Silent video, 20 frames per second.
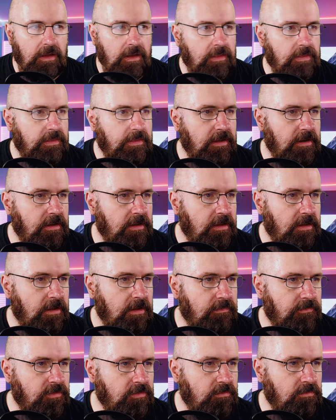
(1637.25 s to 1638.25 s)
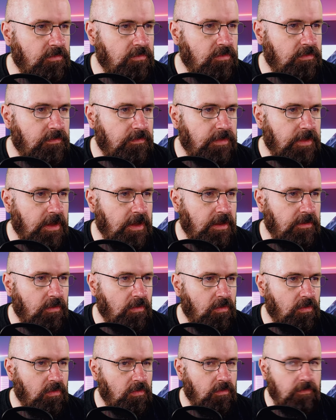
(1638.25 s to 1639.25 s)
And then I have to move that
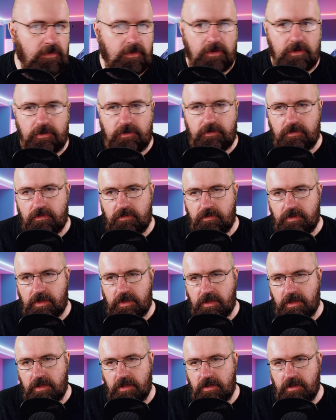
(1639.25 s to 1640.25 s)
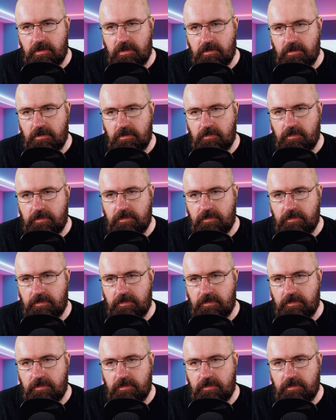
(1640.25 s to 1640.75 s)
over to here.